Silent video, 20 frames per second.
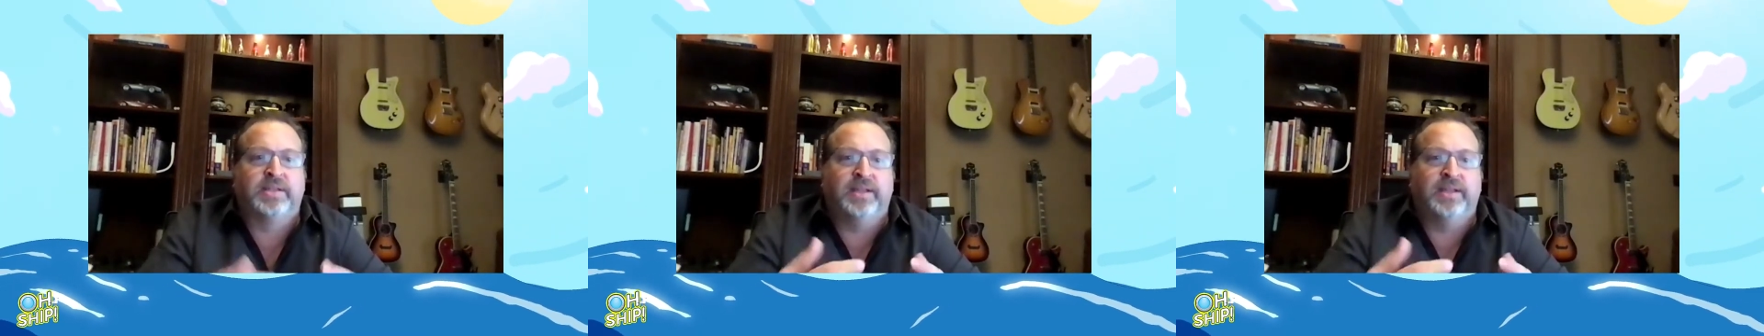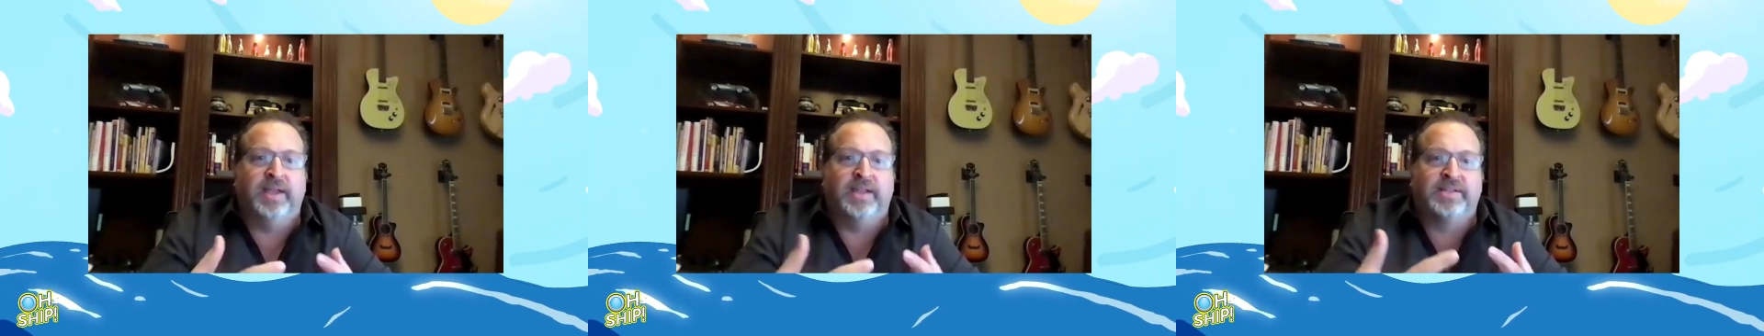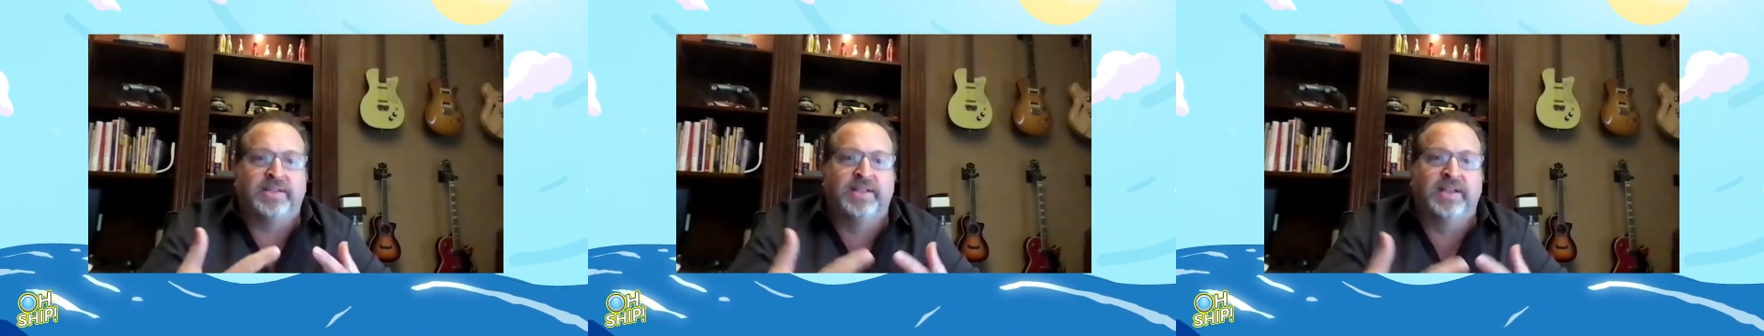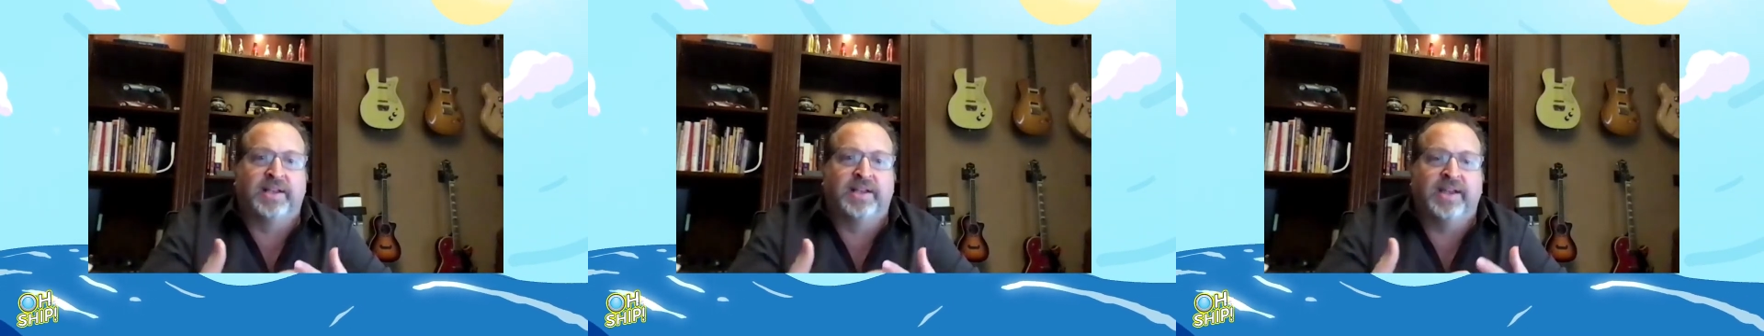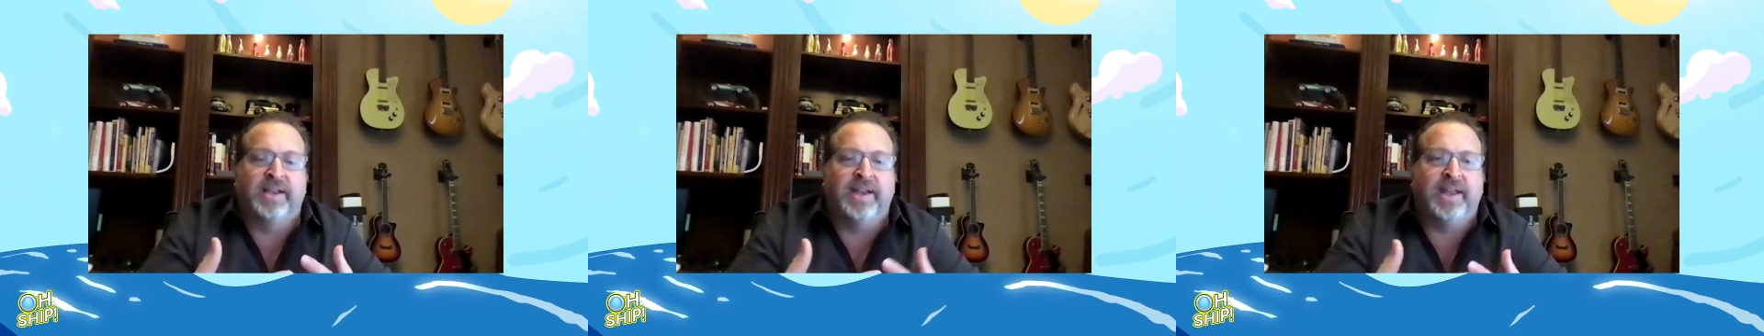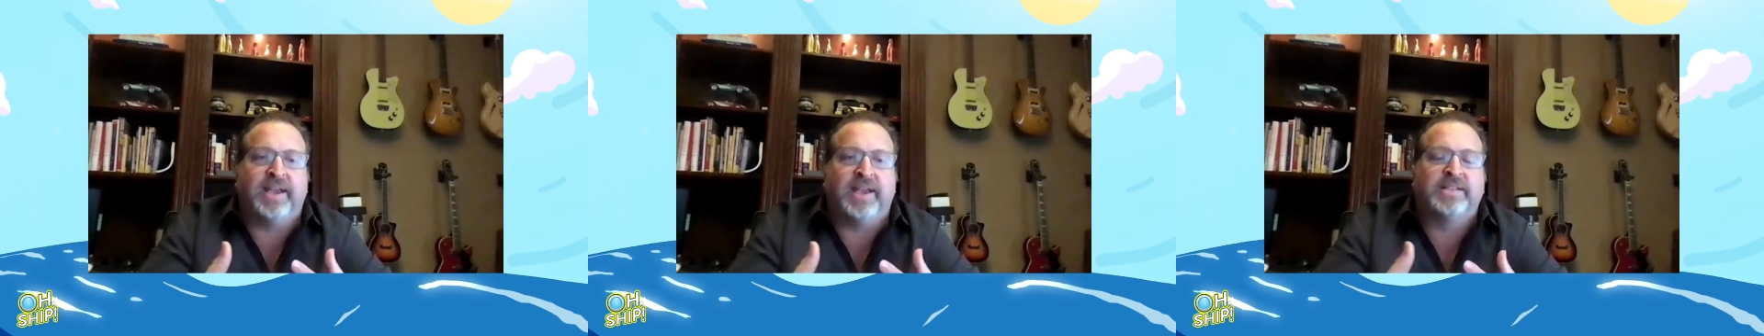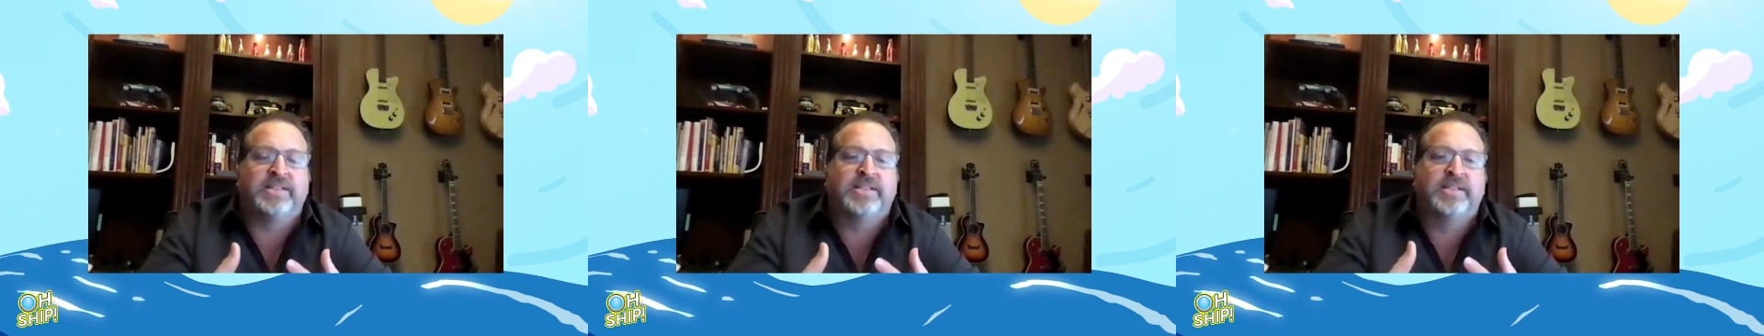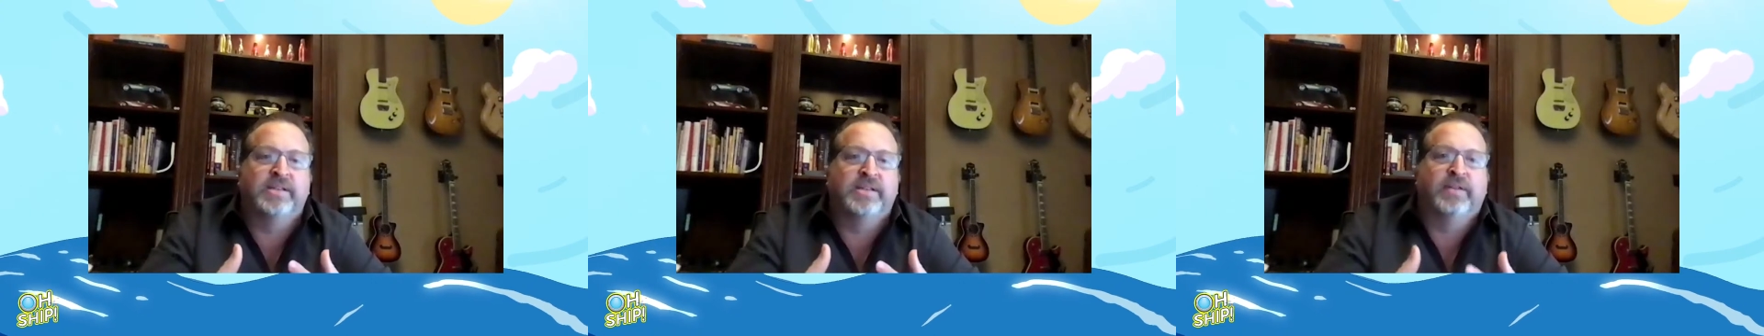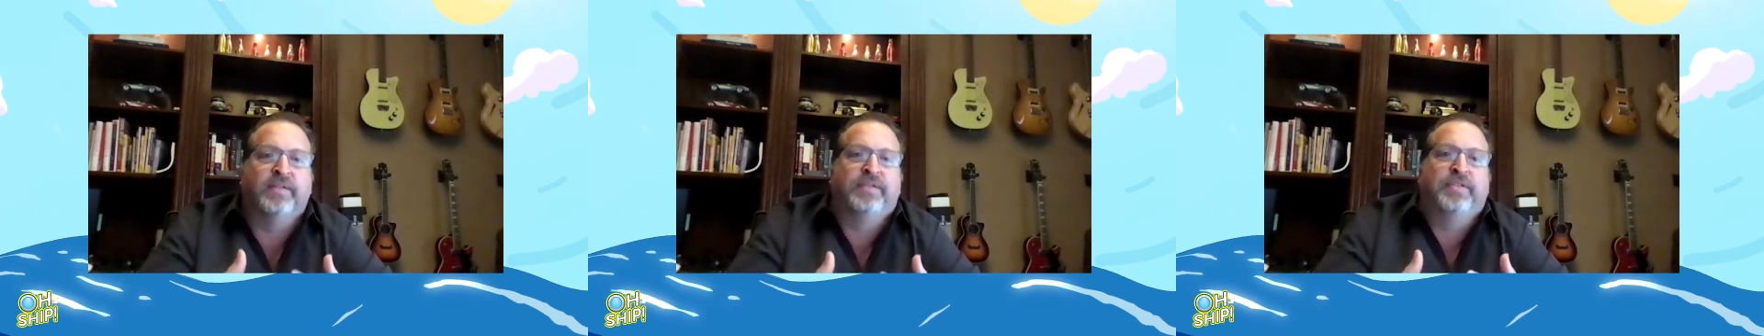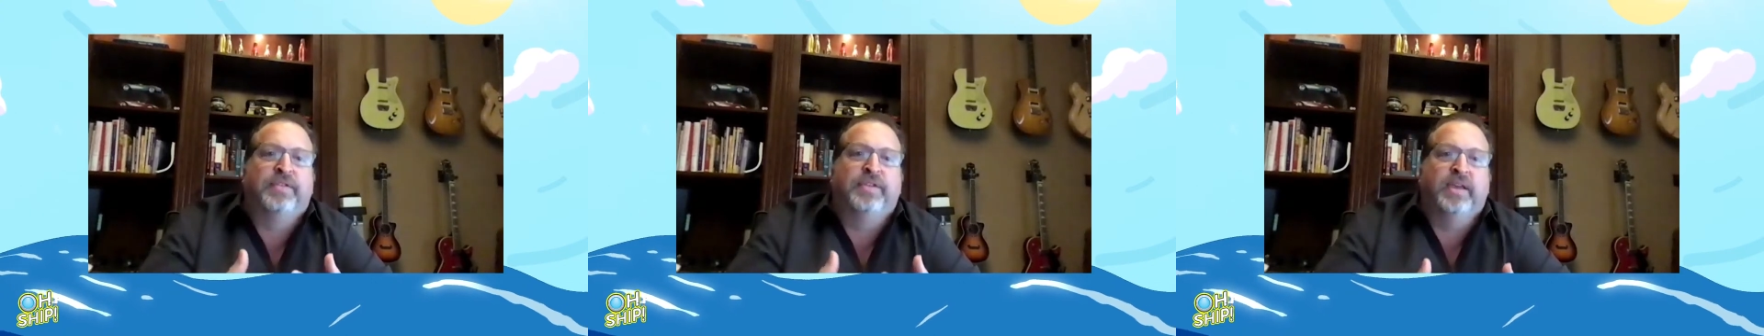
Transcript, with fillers: the connection of